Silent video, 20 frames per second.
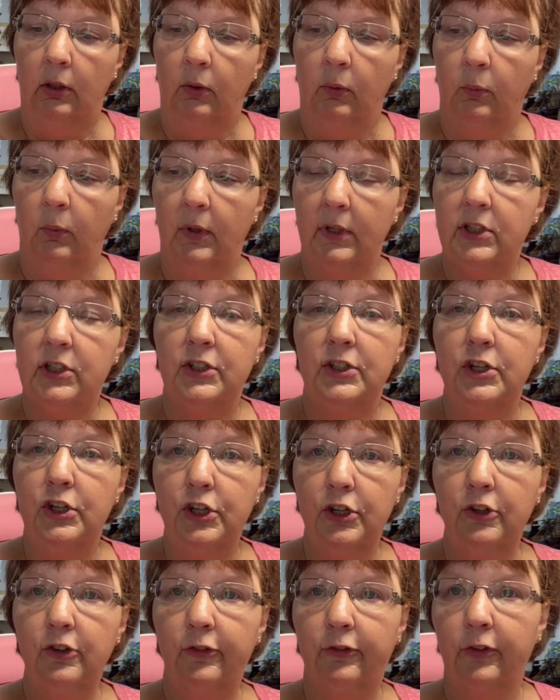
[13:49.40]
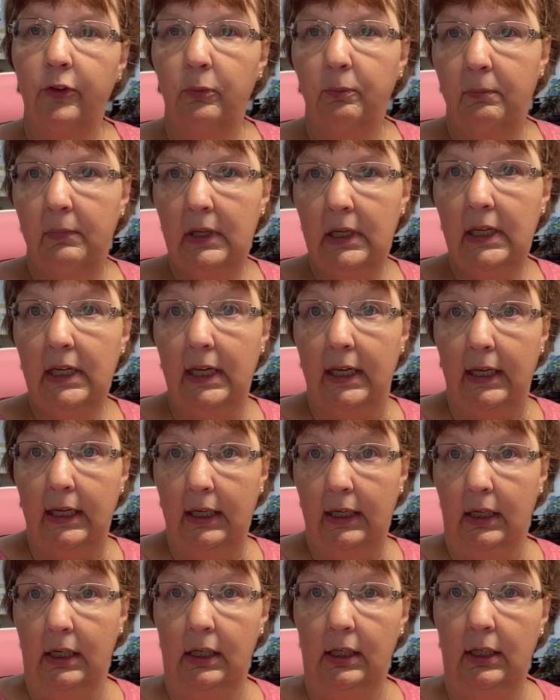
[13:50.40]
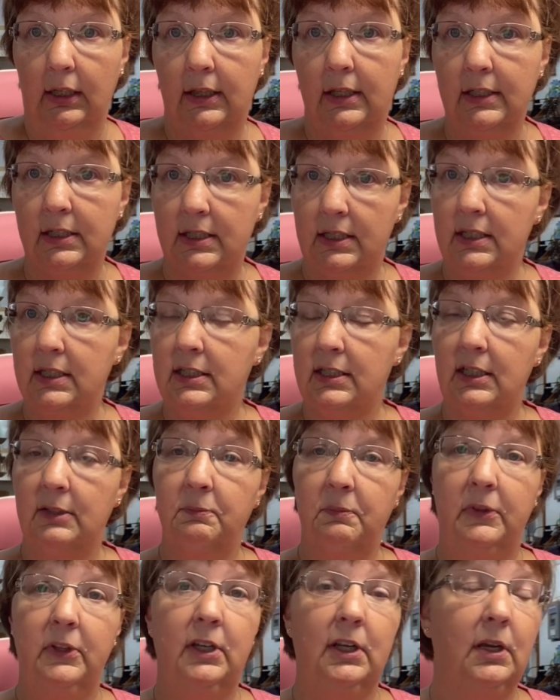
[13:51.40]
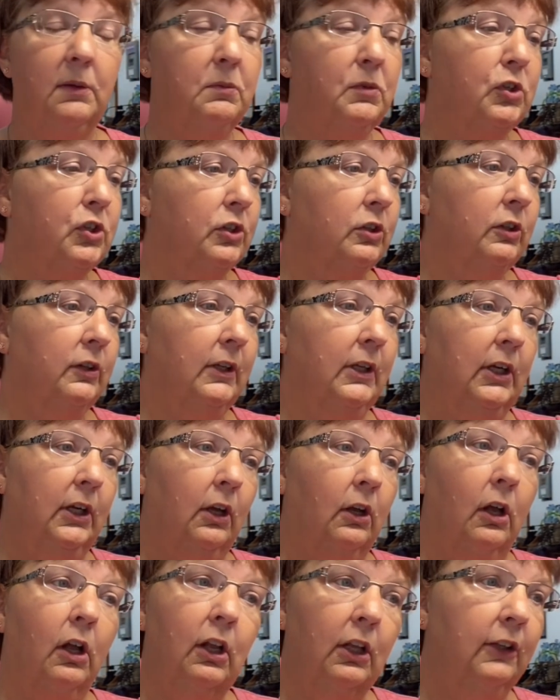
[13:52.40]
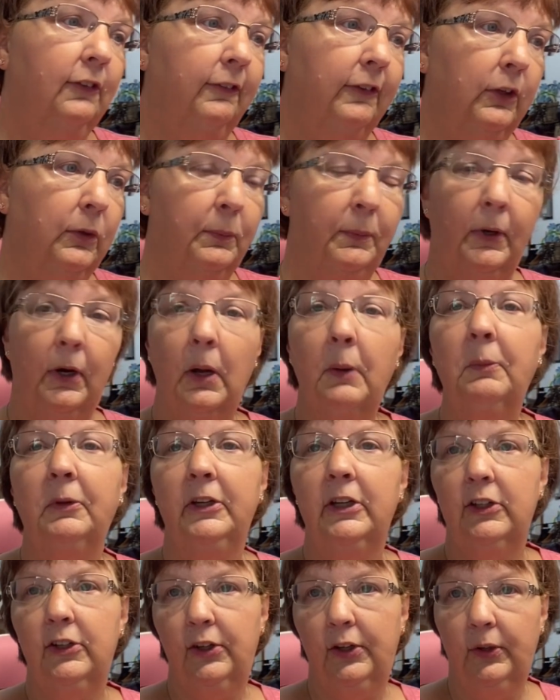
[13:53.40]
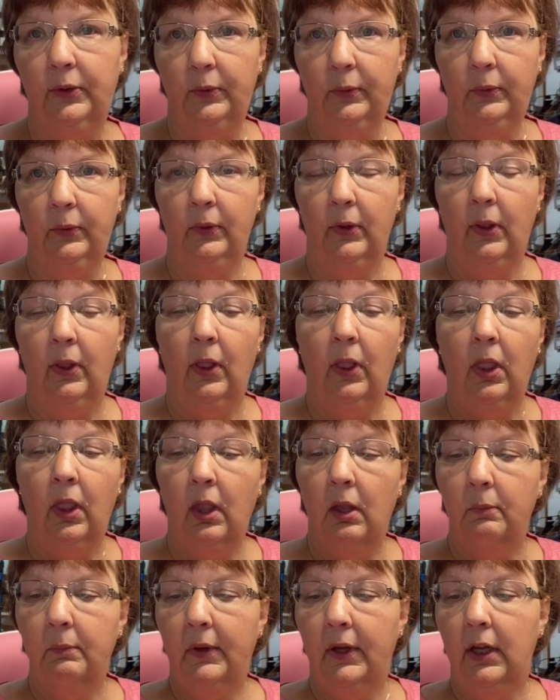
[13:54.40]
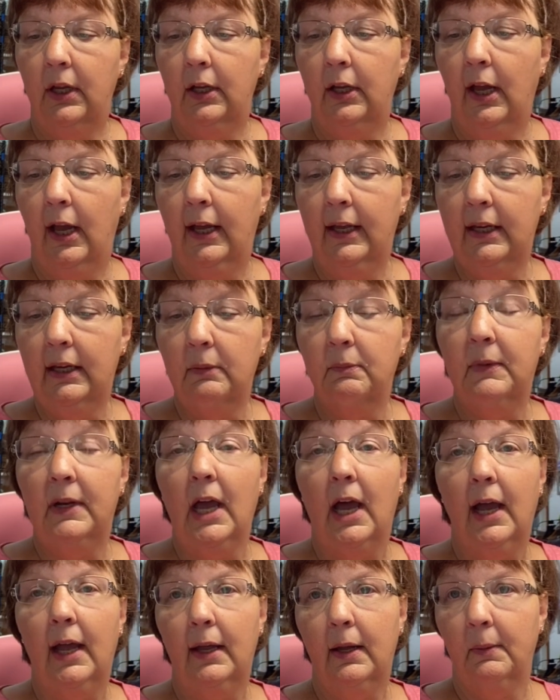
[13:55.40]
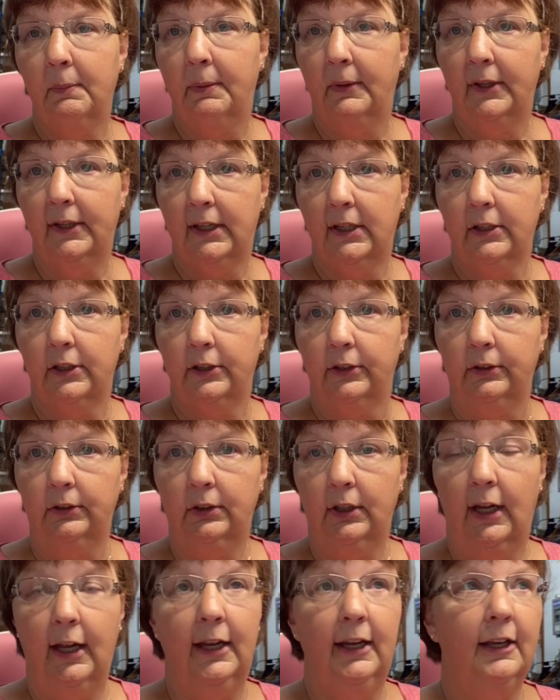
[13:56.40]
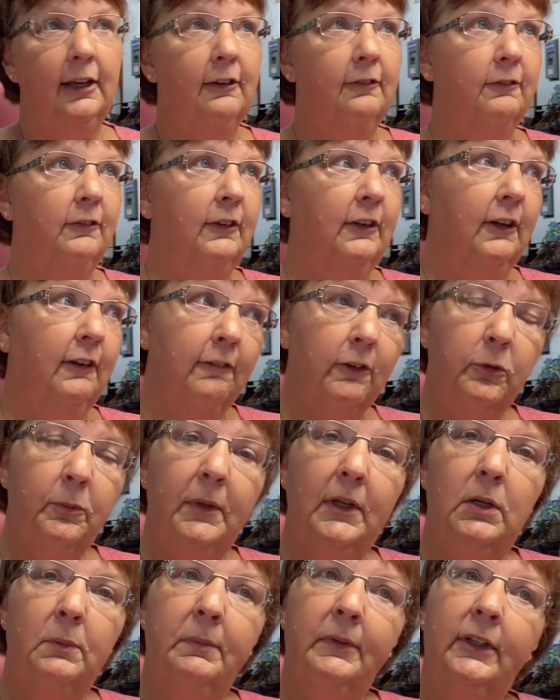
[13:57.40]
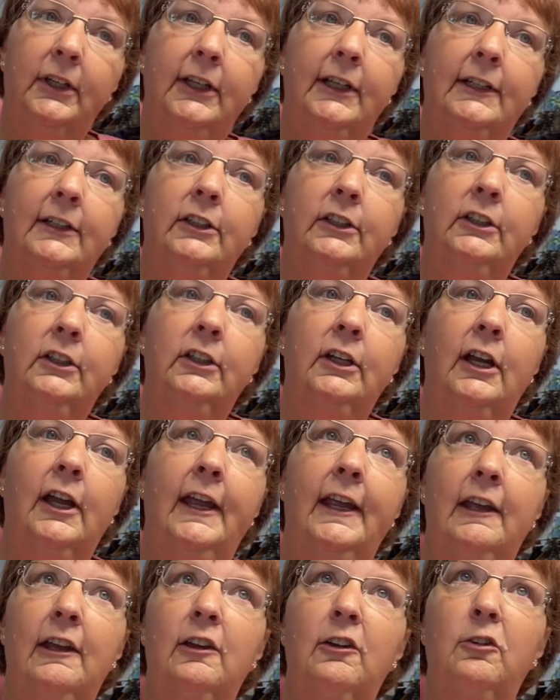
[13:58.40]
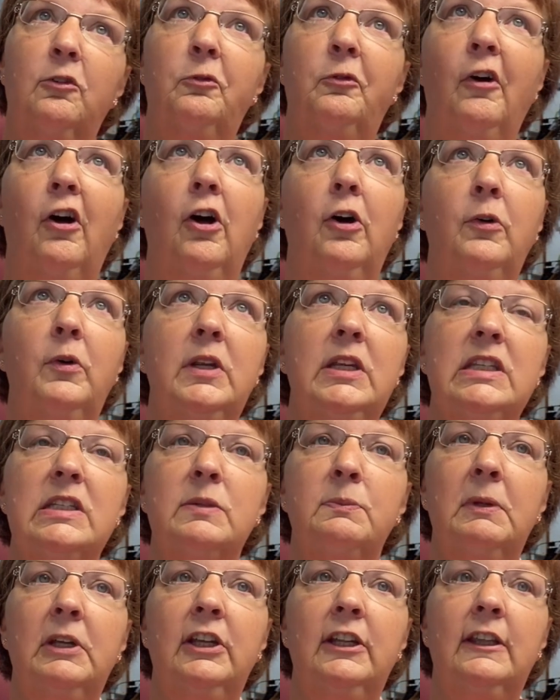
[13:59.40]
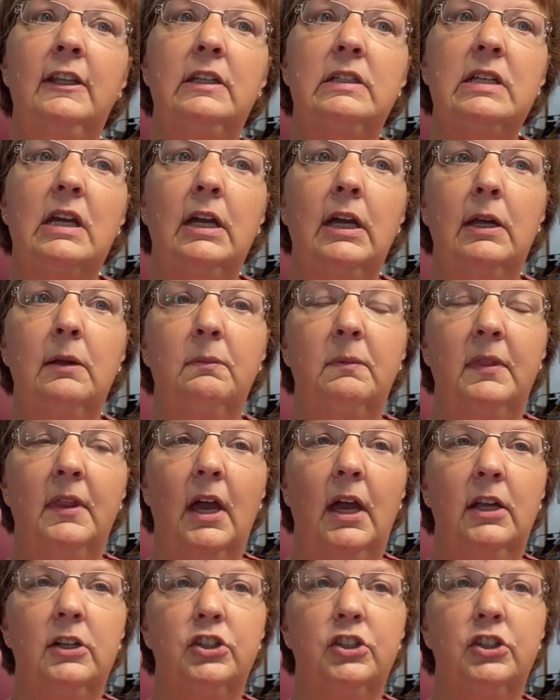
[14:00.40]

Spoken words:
what's new for me, this is something I'm sure that all of you probably do, but I am not a planner. I have never been a planner. I have always been the type that